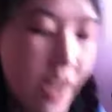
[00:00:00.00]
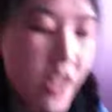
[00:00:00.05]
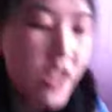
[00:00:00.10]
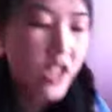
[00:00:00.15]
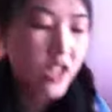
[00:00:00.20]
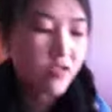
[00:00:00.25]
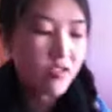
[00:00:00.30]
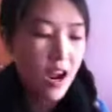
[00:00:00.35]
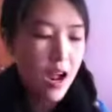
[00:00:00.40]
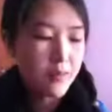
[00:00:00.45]

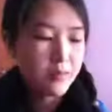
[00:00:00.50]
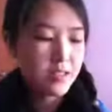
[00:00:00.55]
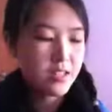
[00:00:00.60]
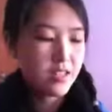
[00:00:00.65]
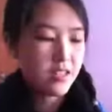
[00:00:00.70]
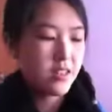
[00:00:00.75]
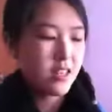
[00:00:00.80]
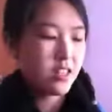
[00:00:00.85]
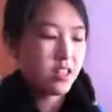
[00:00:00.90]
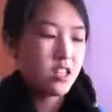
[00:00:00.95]
actually wrapped
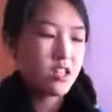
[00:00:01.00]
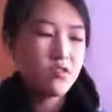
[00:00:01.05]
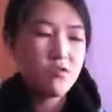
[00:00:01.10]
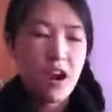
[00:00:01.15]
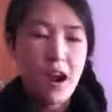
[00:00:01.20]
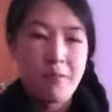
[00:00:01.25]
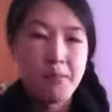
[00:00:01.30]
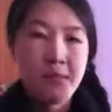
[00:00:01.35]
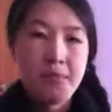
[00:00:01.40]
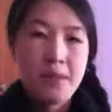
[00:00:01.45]
it in like these
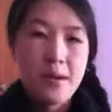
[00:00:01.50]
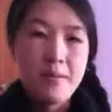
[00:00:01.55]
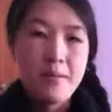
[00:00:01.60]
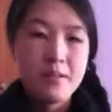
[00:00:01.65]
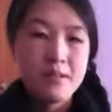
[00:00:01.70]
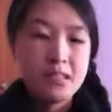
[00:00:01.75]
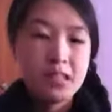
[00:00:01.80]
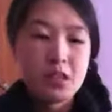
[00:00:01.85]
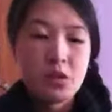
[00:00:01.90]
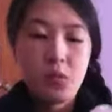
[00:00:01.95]
wrapping
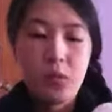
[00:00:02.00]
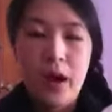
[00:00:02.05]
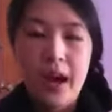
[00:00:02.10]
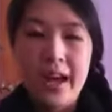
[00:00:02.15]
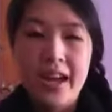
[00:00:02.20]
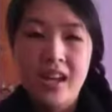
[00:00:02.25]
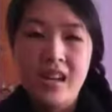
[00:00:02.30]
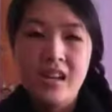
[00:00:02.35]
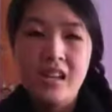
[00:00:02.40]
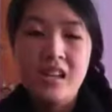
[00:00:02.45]
papers, like
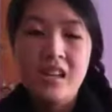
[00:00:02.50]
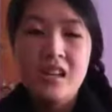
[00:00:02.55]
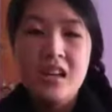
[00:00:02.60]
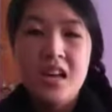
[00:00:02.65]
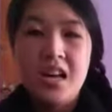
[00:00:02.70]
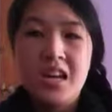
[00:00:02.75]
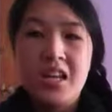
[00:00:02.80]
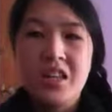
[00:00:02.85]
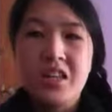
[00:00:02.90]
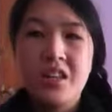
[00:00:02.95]
white,
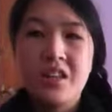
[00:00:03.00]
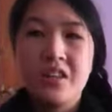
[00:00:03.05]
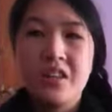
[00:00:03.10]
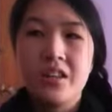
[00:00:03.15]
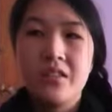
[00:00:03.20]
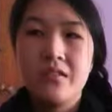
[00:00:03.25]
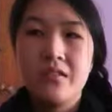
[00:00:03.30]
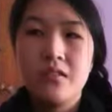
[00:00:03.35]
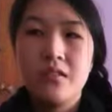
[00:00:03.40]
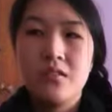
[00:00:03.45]
and I think
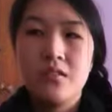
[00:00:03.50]
like,